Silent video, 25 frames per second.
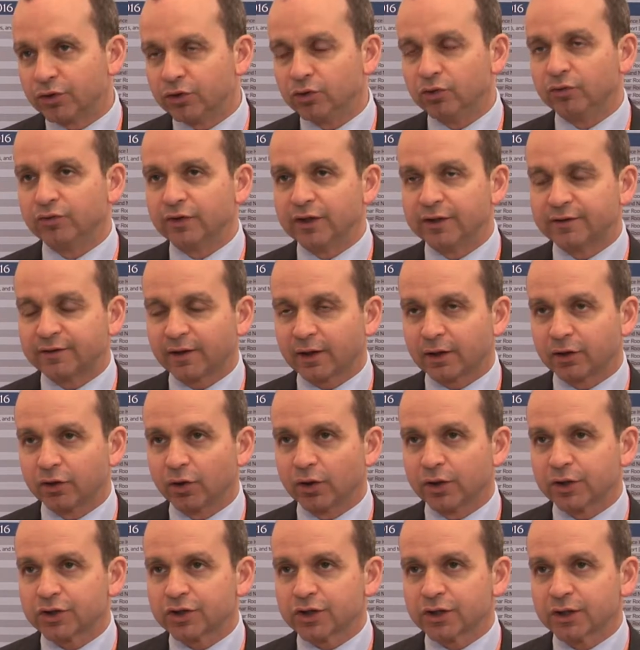UV
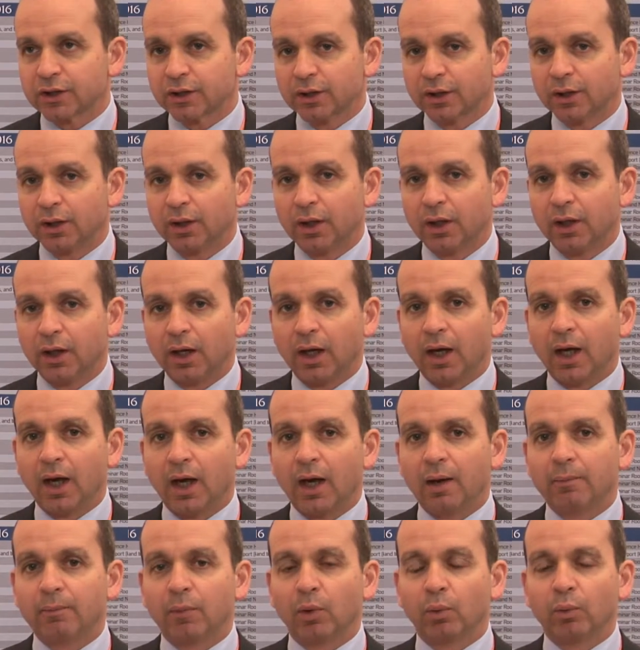technology.
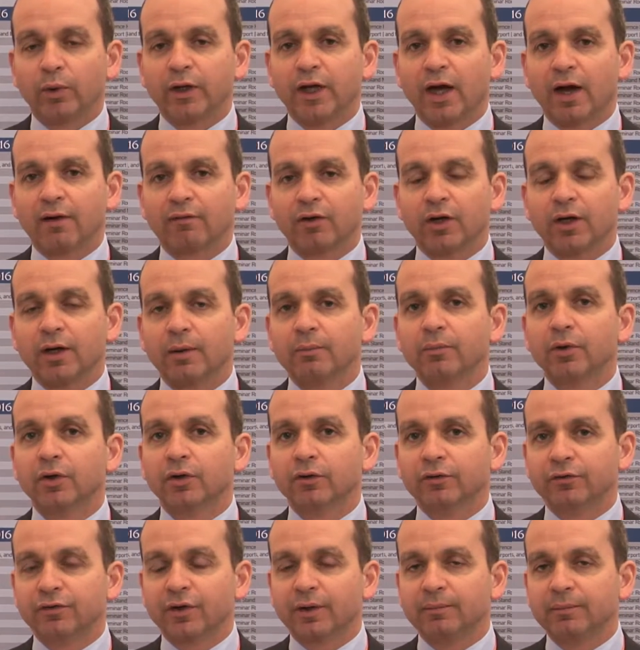But we have a number
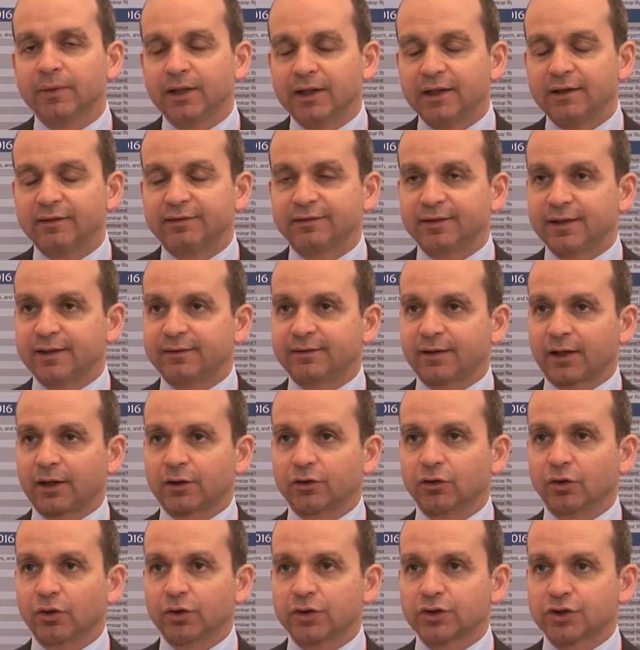of EC
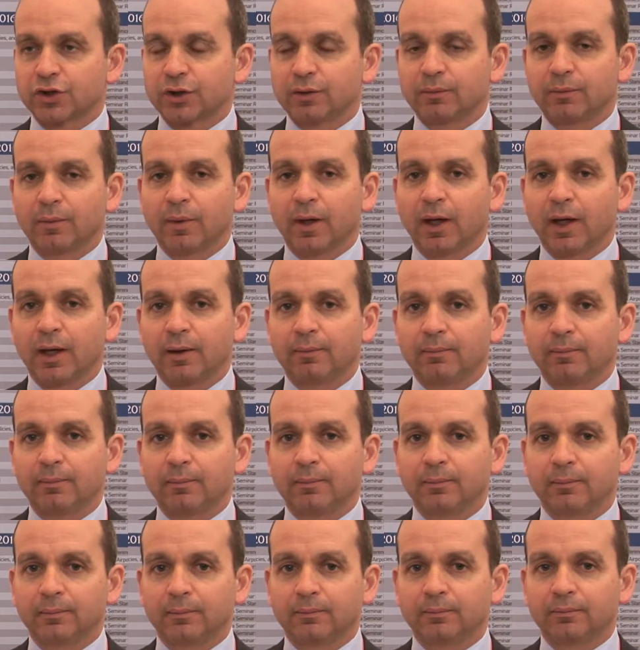technology
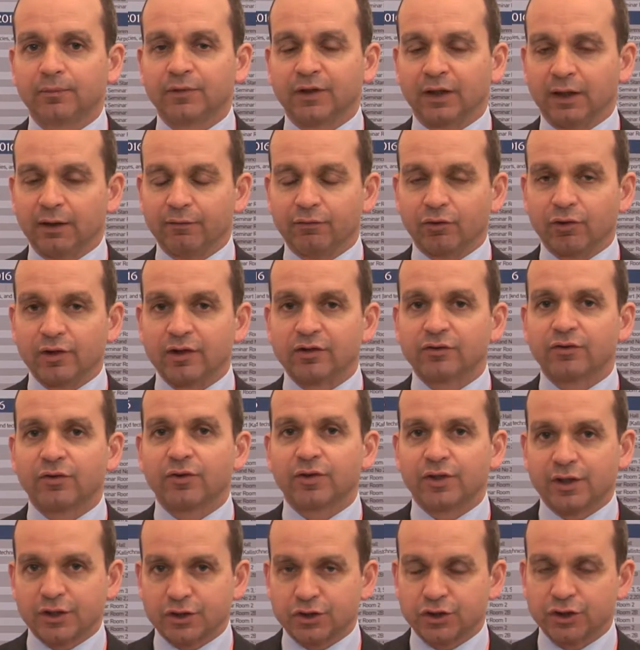deliveries
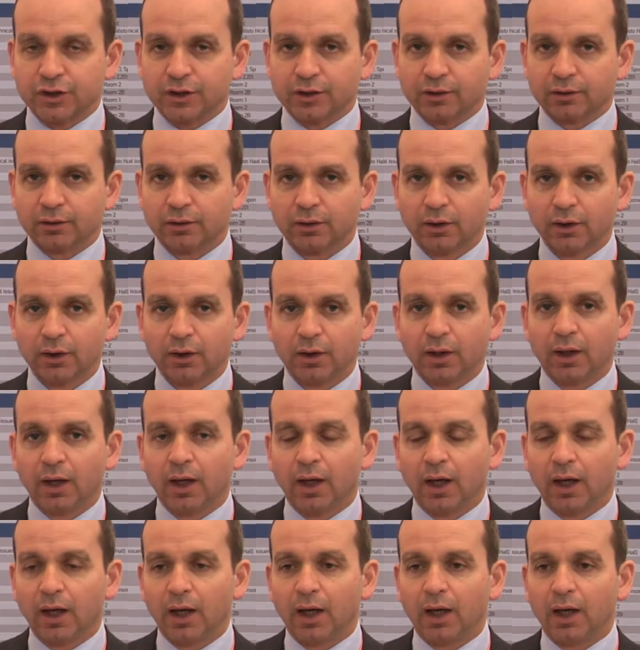this year.
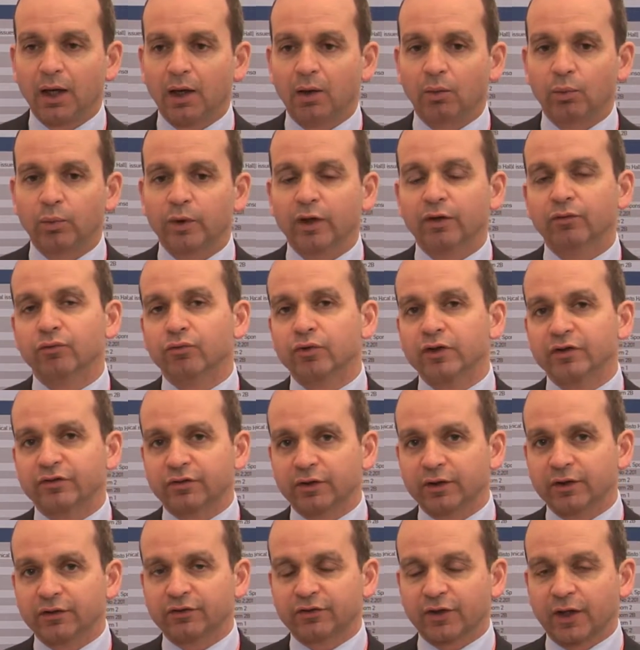We have
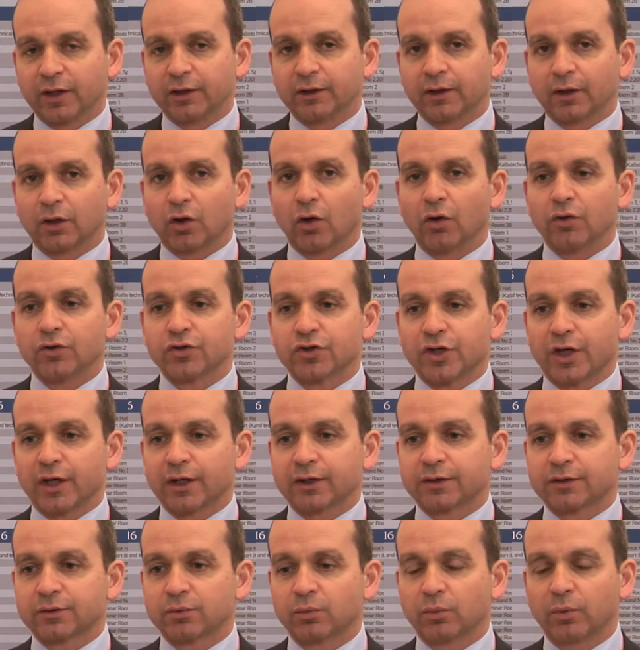recently signed a
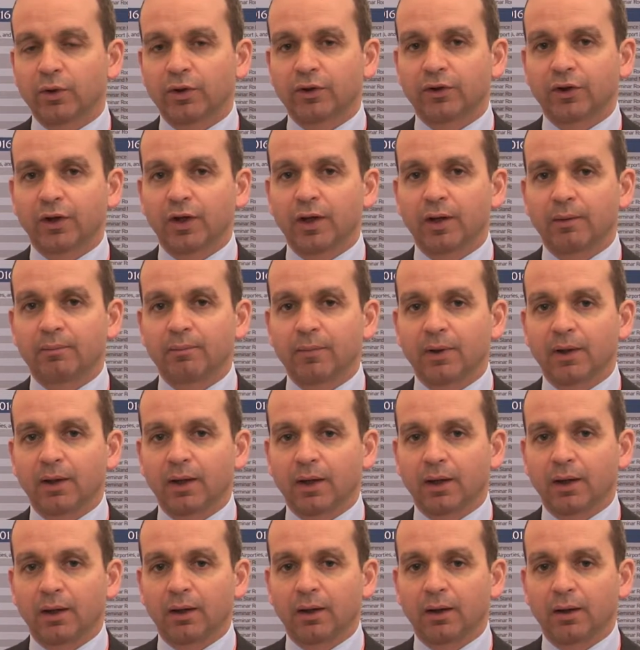contract with
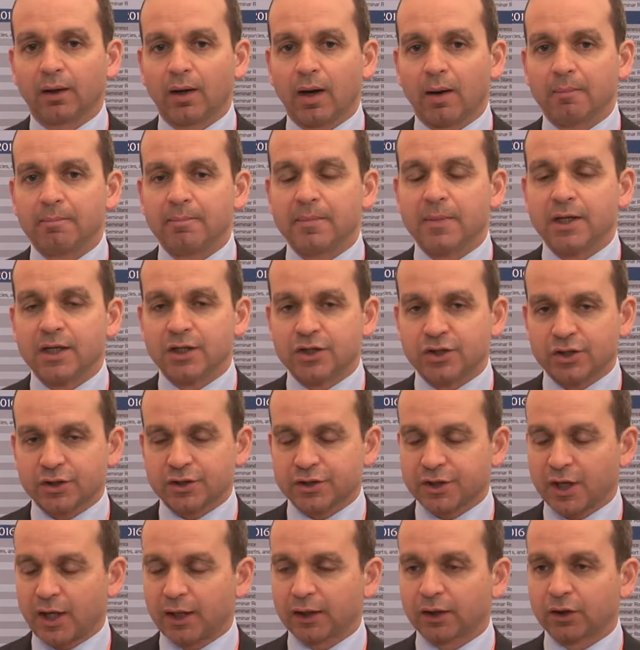a major
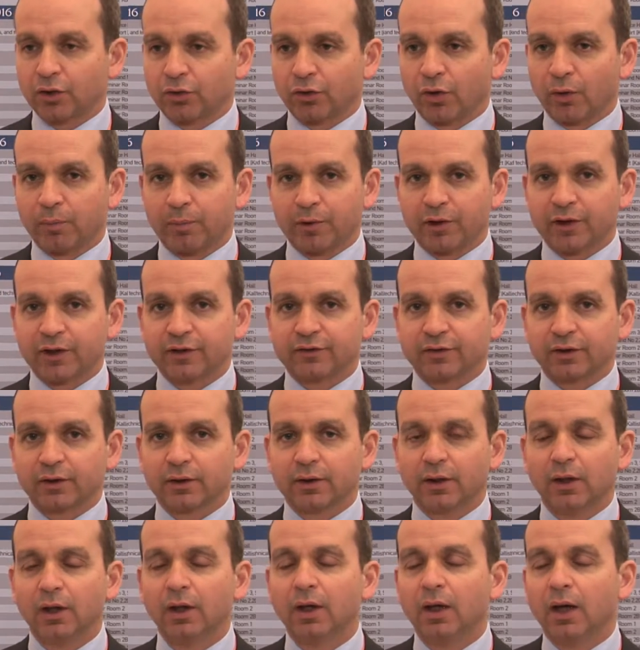tanker operator,
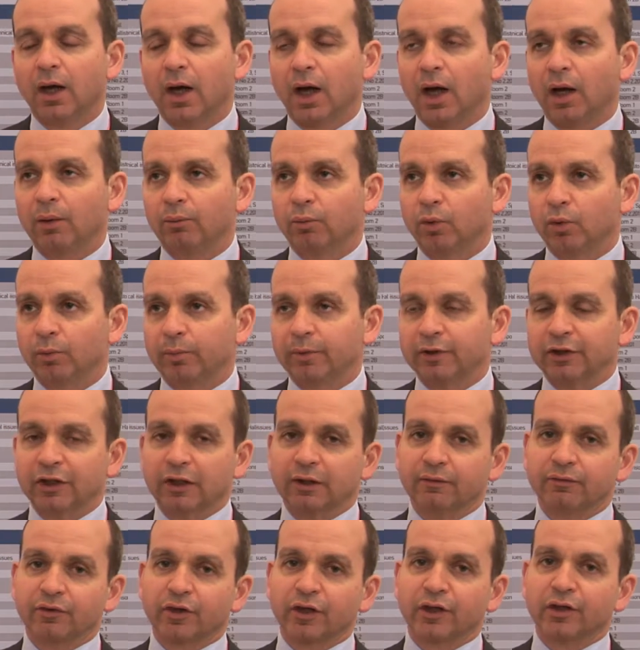and we'll be
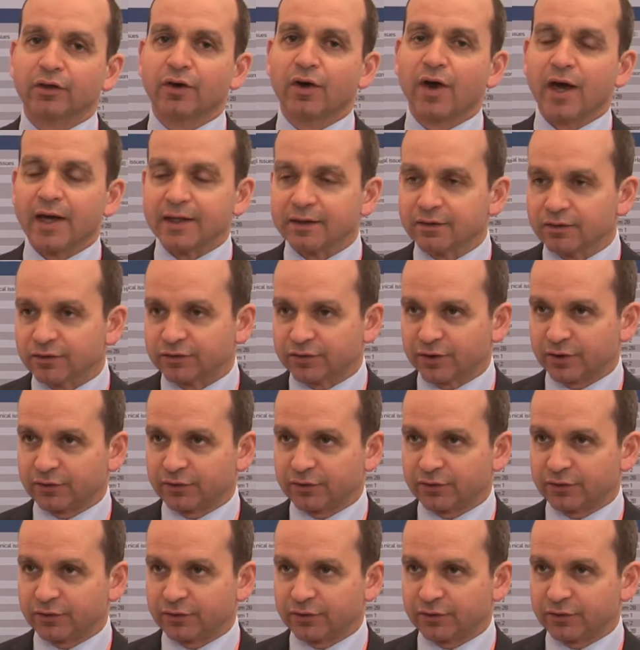delivering 9